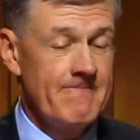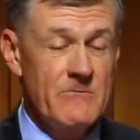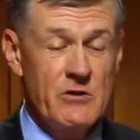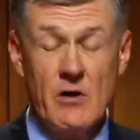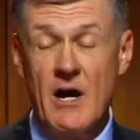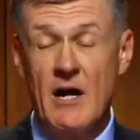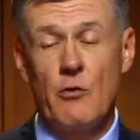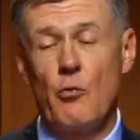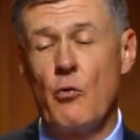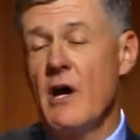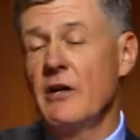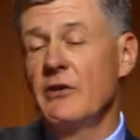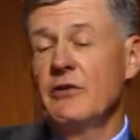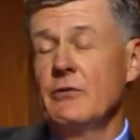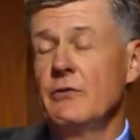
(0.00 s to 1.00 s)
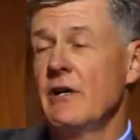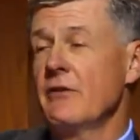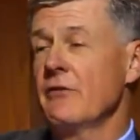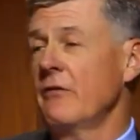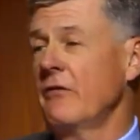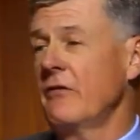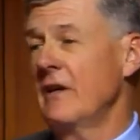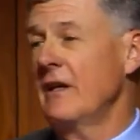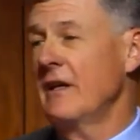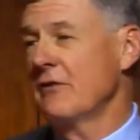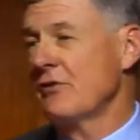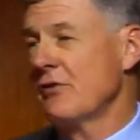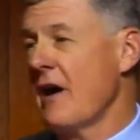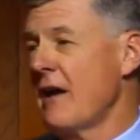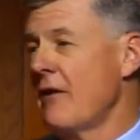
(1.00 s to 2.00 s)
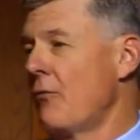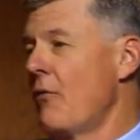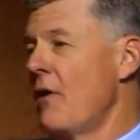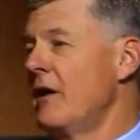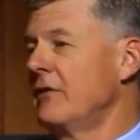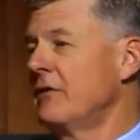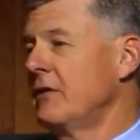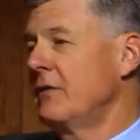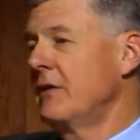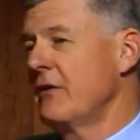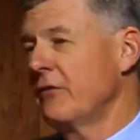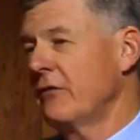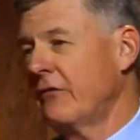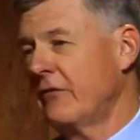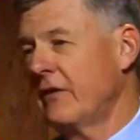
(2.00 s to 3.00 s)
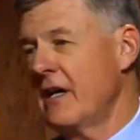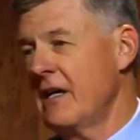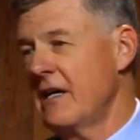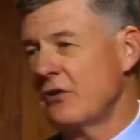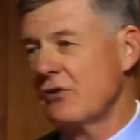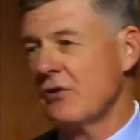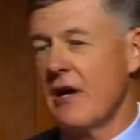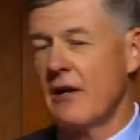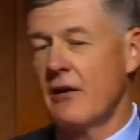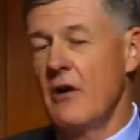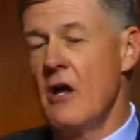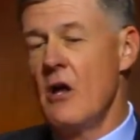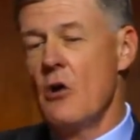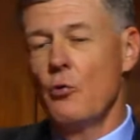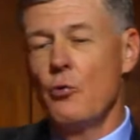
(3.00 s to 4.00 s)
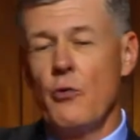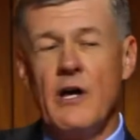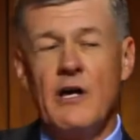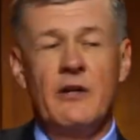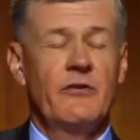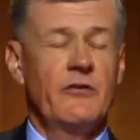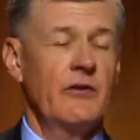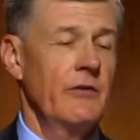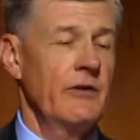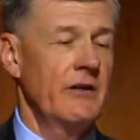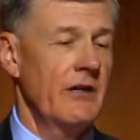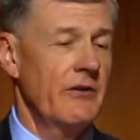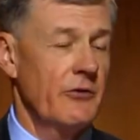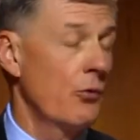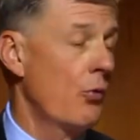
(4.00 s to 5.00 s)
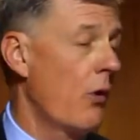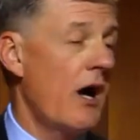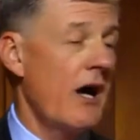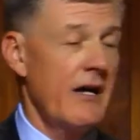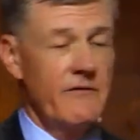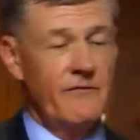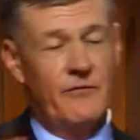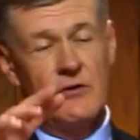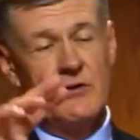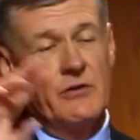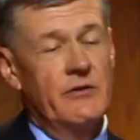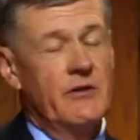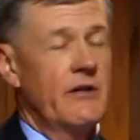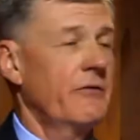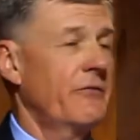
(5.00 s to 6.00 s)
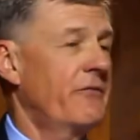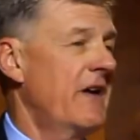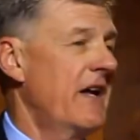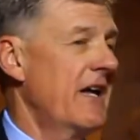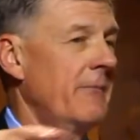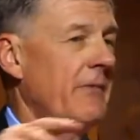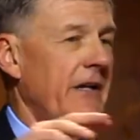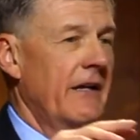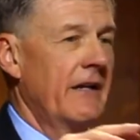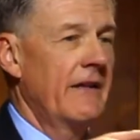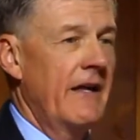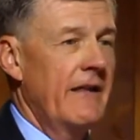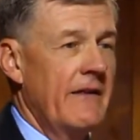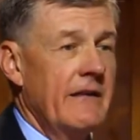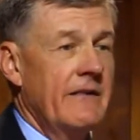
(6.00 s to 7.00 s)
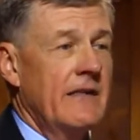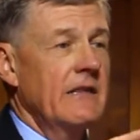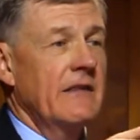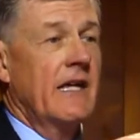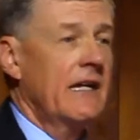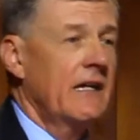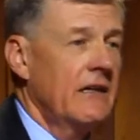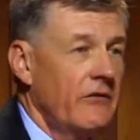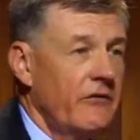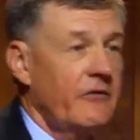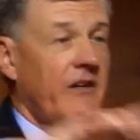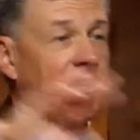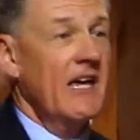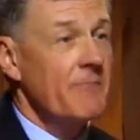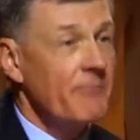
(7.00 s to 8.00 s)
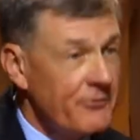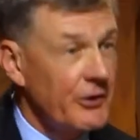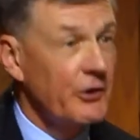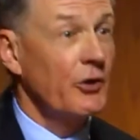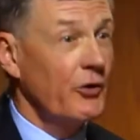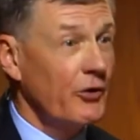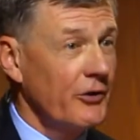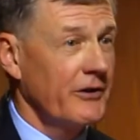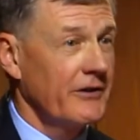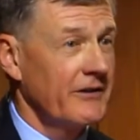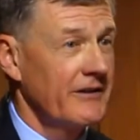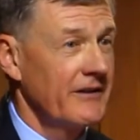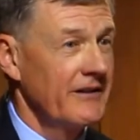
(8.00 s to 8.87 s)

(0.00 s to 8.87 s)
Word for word: Try to run to another city, try to run to another state, try to run to another wife or to another family, and they think they can escape the Lord.